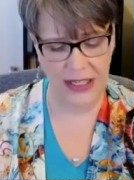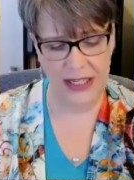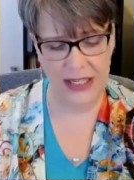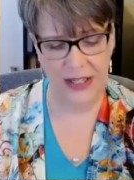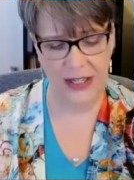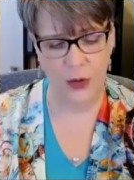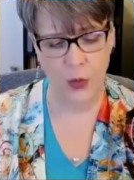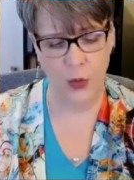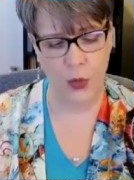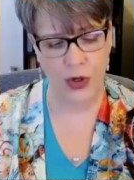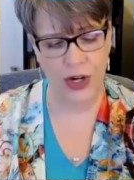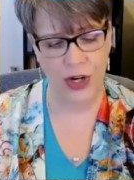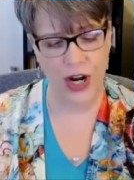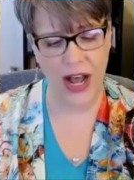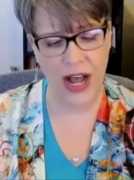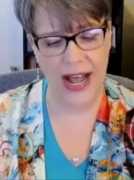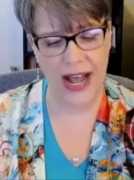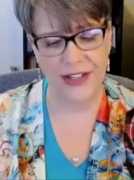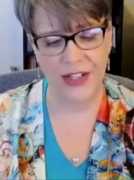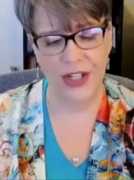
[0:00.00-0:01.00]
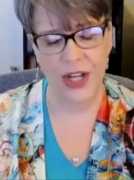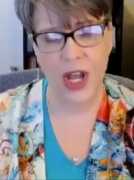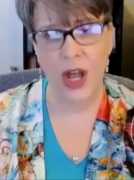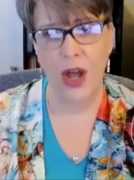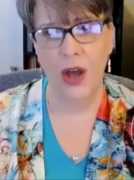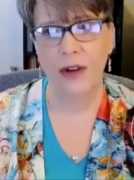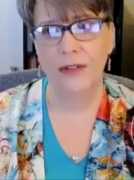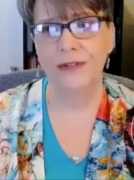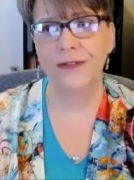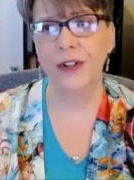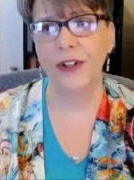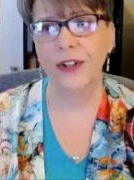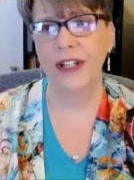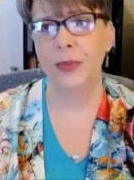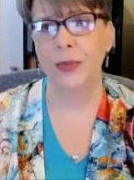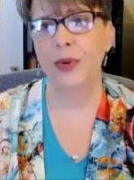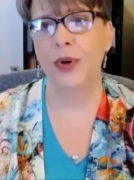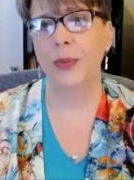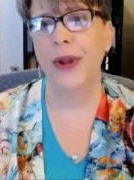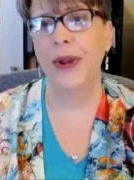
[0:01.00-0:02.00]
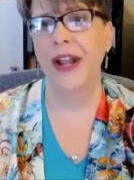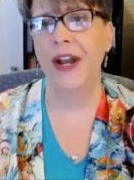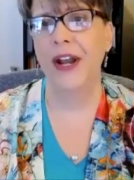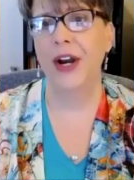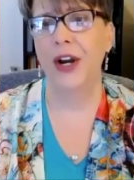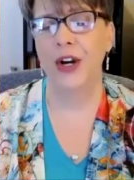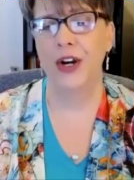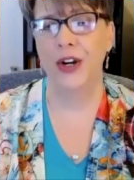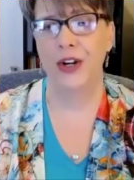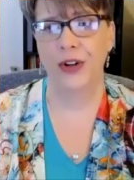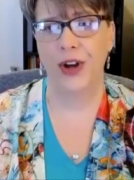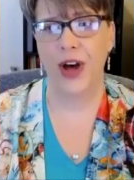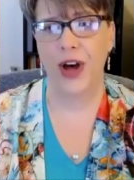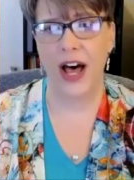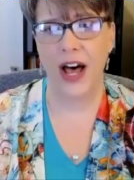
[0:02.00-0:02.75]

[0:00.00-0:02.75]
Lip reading: in were not fully prepared